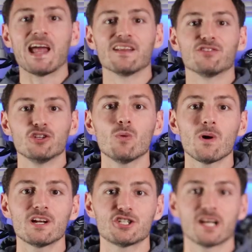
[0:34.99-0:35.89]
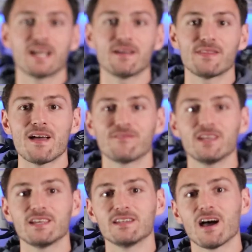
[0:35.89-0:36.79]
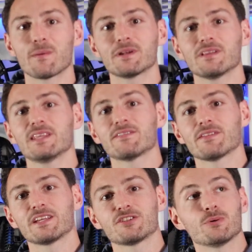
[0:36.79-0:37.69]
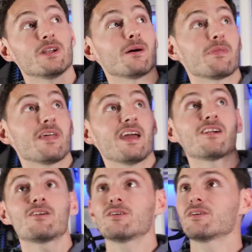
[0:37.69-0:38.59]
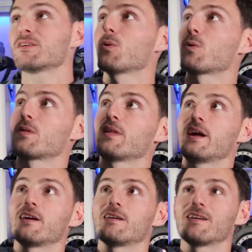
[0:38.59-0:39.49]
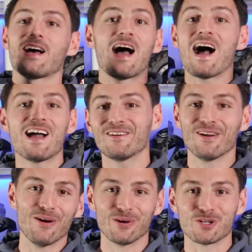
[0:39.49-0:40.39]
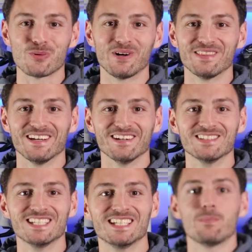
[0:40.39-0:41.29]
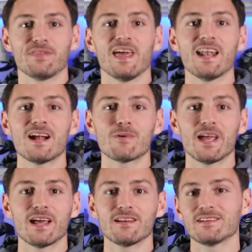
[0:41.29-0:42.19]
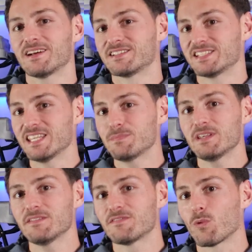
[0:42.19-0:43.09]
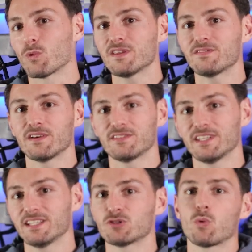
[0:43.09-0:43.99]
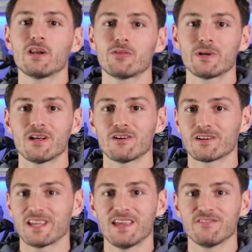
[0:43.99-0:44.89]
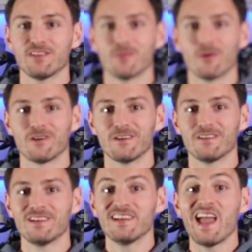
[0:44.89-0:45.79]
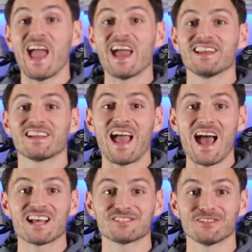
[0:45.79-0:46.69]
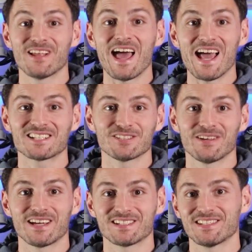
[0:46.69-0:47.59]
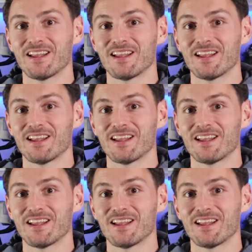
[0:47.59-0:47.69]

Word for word: And if you want to check out that vid, I'm going to leave a link to it up there or there. I don't know which one though. But then I ran a T P forty fifty twenty-three hundred K V motor and a Castle X L X